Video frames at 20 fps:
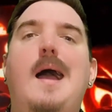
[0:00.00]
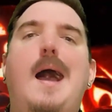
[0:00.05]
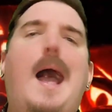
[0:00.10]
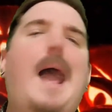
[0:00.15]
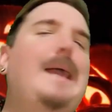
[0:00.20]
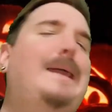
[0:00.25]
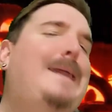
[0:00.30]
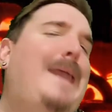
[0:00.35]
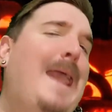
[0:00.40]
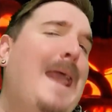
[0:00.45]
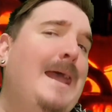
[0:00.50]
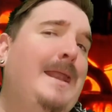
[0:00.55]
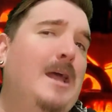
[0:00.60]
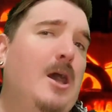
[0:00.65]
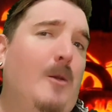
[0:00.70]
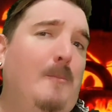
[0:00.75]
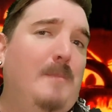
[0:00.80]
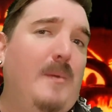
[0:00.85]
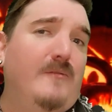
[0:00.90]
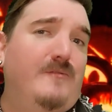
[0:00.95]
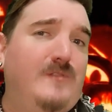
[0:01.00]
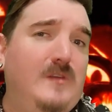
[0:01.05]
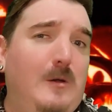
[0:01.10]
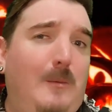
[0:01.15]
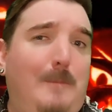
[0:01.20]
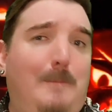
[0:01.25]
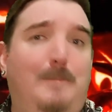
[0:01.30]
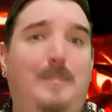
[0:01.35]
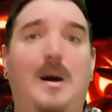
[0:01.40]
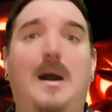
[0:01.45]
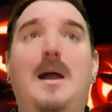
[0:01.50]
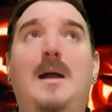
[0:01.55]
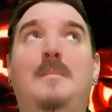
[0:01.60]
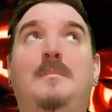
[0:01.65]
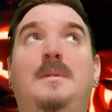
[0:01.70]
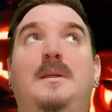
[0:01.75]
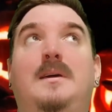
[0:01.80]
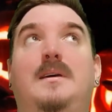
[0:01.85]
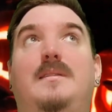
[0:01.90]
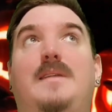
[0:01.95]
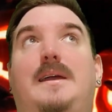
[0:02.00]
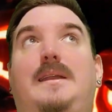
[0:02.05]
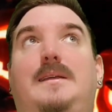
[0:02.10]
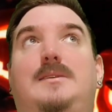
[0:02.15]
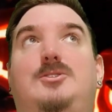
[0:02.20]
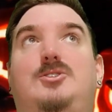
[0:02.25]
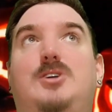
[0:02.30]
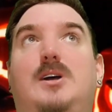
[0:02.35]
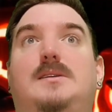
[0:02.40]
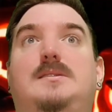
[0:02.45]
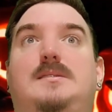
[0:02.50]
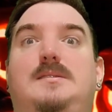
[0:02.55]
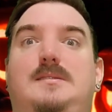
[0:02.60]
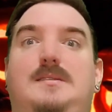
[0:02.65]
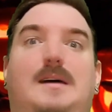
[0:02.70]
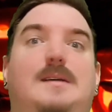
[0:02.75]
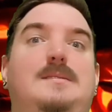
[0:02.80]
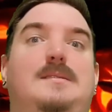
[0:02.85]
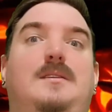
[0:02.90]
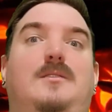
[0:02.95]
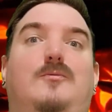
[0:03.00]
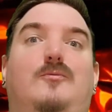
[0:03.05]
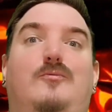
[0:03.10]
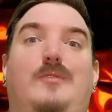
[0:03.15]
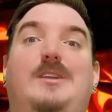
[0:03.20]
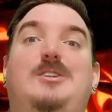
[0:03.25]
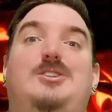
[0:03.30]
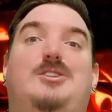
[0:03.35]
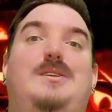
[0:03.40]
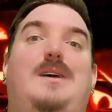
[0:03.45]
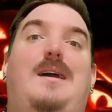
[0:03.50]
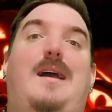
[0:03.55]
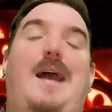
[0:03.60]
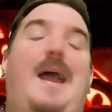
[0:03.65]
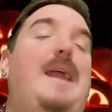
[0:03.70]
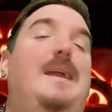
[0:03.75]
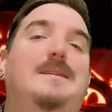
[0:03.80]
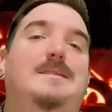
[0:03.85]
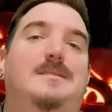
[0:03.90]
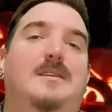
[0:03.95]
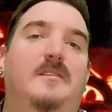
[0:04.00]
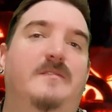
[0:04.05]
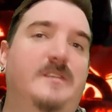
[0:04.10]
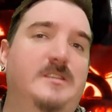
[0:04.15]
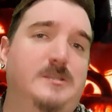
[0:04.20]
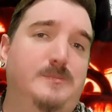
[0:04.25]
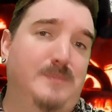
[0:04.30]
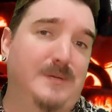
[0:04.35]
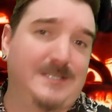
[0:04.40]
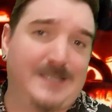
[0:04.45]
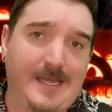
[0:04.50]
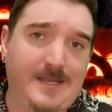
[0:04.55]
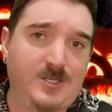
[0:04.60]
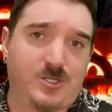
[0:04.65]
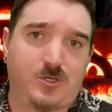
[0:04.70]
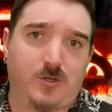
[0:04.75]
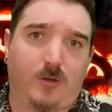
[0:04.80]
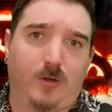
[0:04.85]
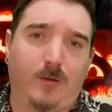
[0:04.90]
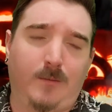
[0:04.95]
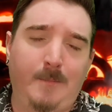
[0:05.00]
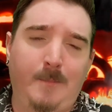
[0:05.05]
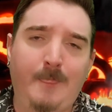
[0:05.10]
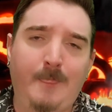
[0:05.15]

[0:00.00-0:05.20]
I can't help but feel bummed that it just doesn't reach the height of its potential.